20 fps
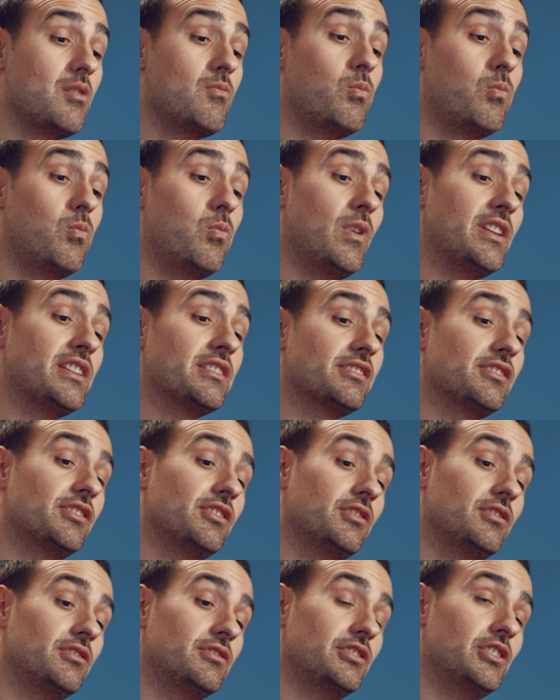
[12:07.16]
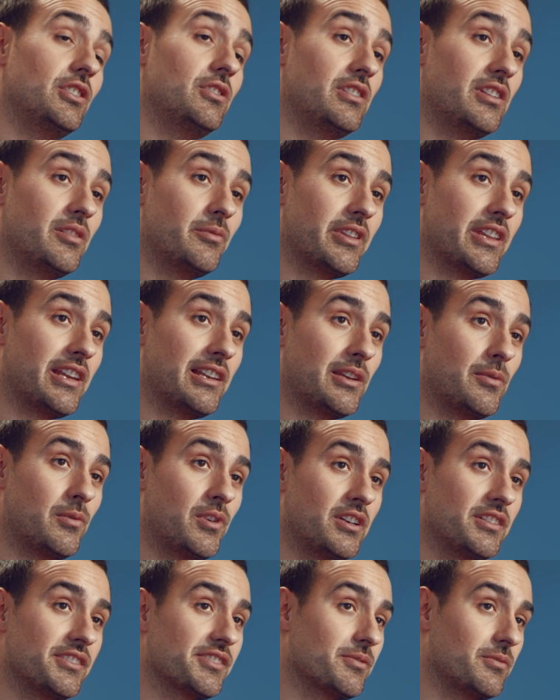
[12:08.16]
I went to uni with Ellie
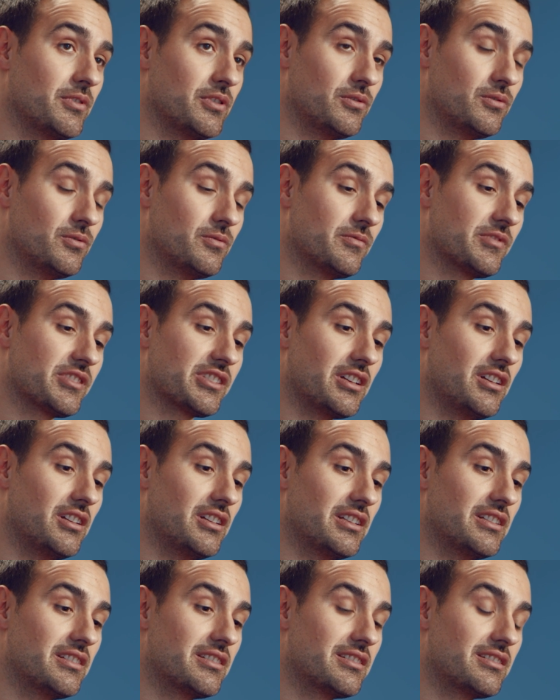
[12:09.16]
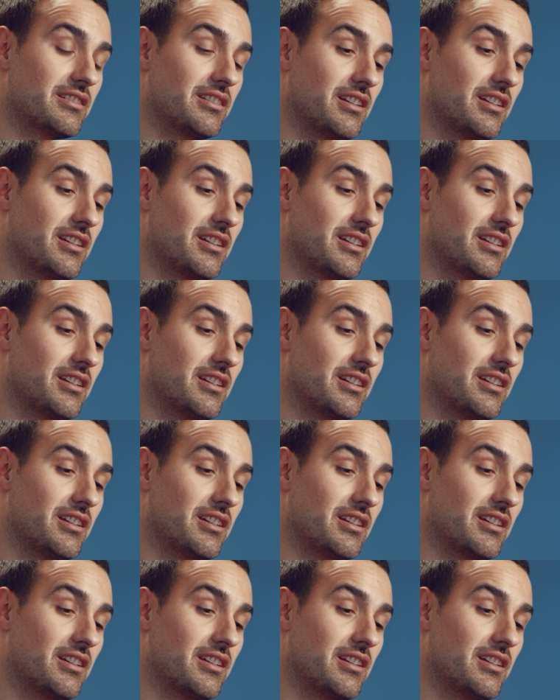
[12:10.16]
White, so we all started